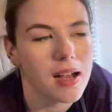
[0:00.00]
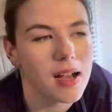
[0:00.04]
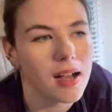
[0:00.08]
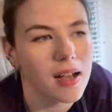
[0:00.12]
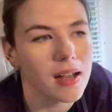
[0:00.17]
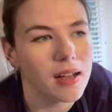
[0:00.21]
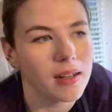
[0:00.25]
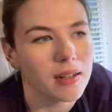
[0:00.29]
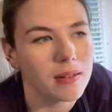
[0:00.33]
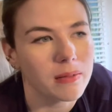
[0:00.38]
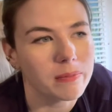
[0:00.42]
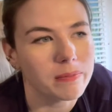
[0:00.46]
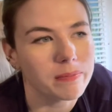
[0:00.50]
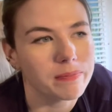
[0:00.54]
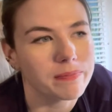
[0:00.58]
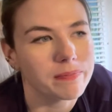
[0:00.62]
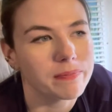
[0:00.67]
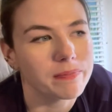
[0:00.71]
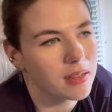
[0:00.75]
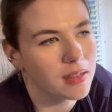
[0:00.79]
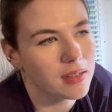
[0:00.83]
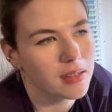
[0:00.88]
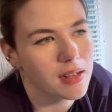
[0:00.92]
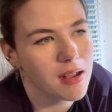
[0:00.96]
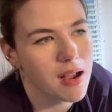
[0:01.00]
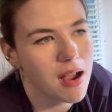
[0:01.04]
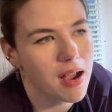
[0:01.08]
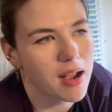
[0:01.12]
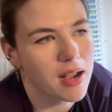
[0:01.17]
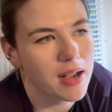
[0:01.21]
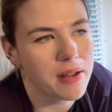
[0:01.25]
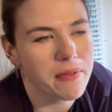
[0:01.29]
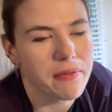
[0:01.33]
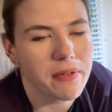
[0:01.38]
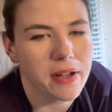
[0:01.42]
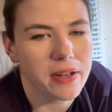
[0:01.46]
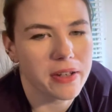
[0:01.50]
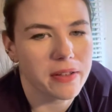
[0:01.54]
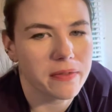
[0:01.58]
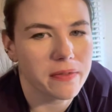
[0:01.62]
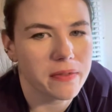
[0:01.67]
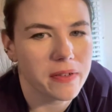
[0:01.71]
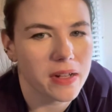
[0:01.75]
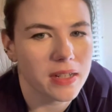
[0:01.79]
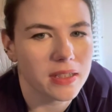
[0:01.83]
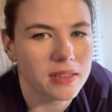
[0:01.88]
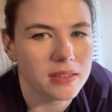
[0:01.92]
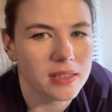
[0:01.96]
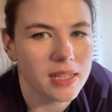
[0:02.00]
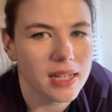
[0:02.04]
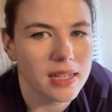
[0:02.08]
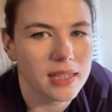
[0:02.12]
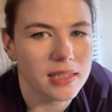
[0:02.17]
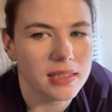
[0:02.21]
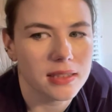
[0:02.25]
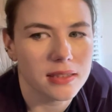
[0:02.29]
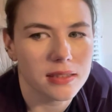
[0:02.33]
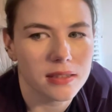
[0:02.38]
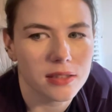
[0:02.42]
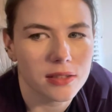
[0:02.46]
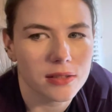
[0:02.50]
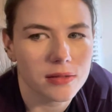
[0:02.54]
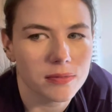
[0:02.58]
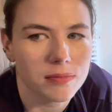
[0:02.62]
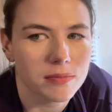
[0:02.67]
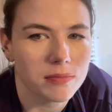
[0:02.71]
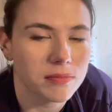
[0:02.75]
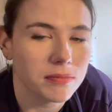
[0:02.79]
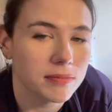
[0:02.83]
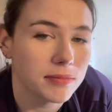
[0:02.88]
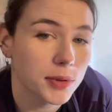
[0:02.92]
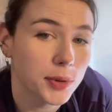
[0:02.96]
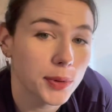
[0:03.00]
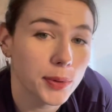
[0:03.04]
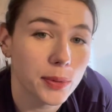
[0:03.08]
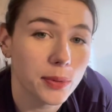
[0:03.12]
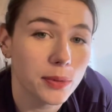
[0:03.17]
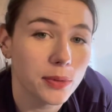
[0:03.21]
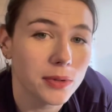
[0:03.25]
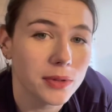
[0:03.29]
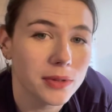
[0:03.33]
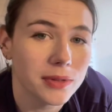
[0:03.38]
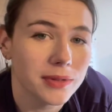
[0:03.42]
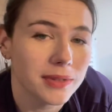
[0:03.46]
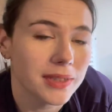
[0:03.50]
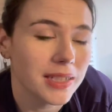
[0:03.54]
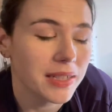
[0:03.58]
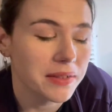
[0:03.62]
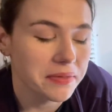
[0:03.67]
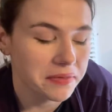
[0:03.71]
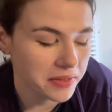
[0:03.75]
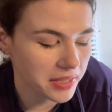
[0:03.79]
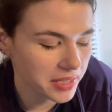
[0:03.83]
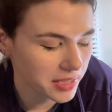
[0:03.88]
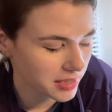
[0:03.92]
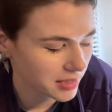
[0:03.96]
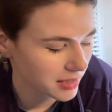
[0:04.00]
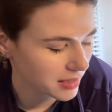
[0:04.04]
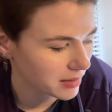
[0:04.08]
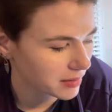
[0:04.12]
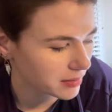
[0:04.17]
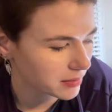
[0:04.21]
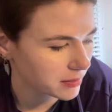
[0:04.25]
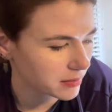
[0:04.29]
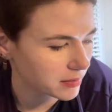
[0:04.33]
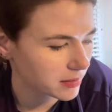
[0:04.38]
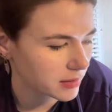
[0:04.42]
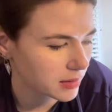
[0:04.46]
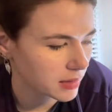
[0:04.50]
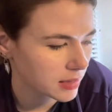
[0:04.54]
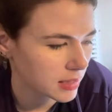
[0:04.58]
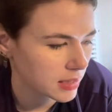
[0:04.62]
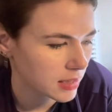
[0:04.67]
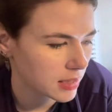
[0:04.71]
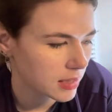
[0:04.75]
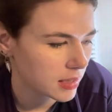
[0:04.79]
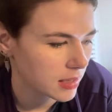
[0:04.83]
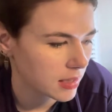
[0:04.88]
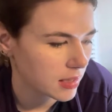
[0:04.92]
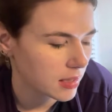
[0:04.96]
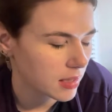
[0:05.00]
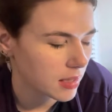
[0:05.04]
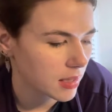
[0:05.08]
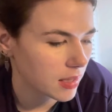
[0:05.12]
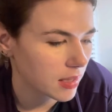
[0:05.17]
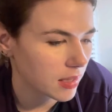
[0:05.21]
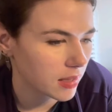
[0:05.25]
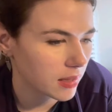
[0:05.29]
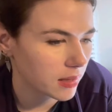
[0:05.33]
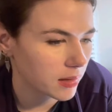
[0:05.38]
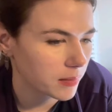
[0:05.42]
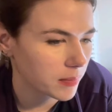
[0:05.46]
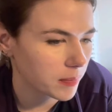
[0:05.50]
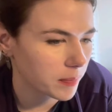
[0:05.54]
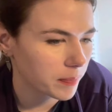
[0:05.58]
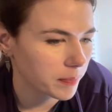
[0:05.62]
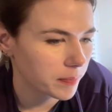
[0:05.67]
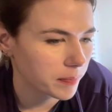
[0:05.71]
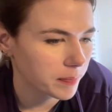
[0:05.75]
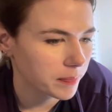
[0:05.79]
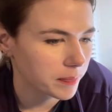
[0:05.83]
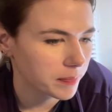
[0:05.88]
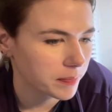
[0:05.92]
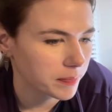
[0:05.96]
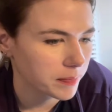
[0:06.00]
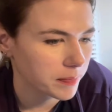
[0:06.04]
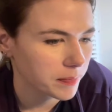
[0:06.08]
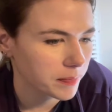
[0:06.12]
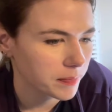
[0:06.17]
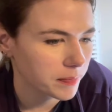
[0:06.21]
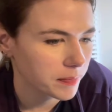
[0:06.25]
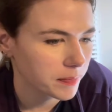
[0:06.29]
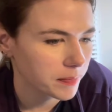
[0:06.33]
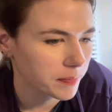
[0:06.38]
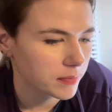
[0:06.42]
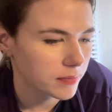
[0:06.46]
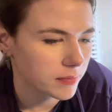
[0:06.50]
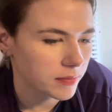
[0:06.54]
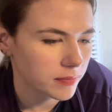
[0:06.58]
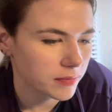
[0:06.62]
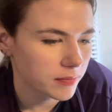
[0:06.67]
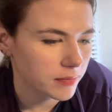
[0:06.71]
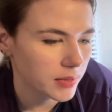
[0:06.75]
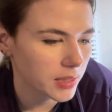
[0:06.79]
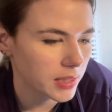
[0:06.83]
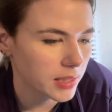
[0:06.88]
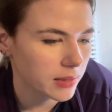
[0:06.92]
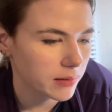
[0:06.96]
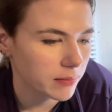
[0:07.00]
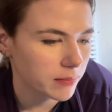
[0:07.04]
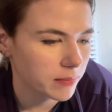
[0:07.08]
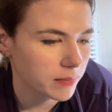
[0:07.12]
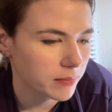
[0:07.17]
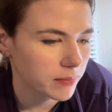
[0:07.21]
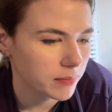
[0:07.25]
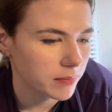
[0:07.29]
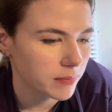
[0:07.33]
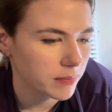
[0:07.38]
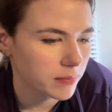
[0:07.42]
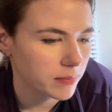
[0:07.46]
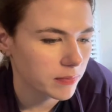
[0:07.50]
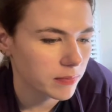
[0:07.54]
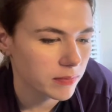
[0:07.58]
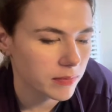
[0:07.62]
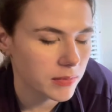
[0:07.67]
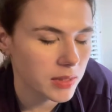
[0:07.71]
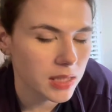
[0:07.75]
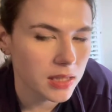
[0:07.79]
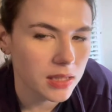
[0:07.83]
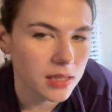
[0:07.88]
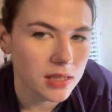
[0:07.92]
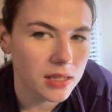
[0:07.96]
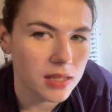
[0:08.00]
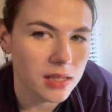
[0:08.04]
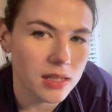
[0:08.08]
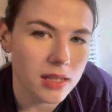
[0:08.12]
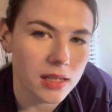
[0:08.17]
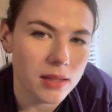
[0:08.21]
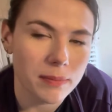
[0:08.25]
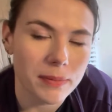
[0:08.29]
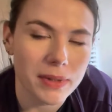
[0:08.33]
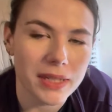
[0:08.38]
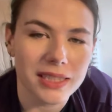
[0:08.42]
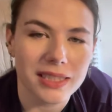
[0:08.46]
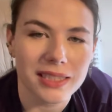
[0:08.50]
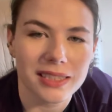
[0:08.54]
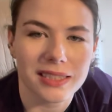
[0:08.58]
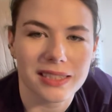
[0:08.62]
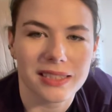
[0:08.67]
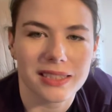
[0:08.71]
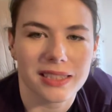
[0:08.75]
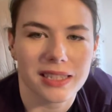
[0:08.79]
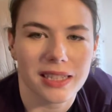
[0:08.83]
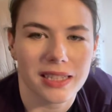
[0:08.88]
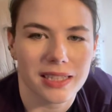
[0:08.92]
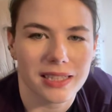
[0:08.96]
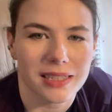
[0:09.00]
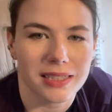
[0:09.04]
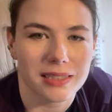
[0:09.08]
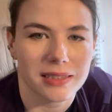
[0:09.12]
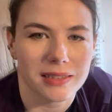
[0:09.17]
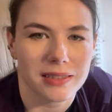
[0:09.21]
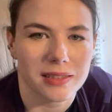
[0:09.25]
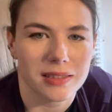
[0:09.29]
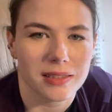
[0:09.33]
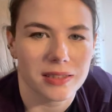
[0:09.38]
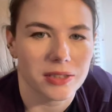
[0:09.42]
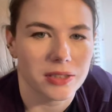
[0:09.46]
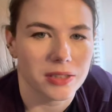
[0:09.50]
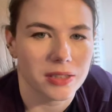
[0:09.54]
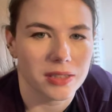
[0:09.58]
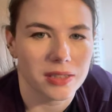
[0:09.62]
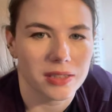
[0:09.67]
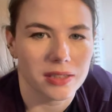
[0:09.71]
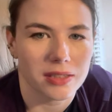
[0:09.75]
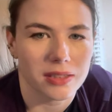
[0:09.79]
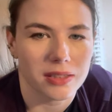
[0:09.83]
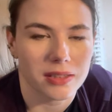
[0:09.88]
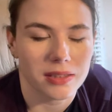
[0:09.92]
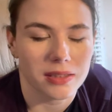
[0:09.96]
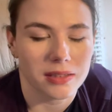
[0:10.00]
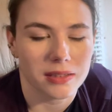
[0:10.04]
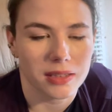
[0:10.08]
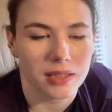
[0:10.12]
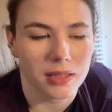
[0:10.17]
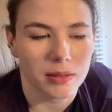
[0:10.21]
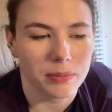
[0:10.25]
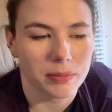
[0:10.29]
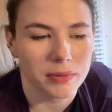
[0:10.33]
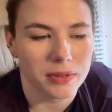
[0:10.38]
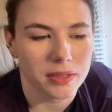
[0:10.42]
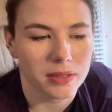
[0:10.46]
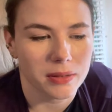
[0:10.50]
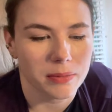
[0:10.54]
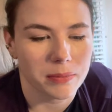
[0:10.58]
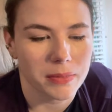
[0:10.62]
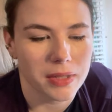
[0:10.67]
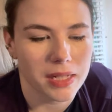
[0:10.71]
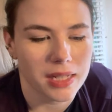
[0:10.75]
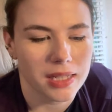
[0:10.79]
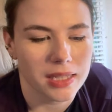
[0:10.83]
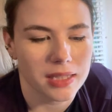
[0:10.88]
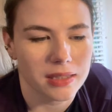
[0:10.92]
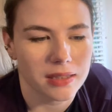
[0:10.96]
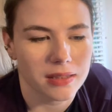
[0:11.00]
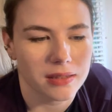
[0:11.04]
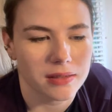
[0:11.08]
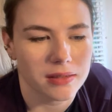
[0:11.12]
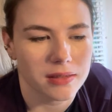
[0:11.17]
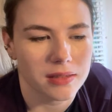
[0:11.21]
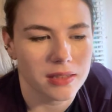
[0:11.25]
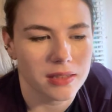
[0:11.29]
I find it fun and cool if they sell. Yeah. Basically that. Just keep it in mind.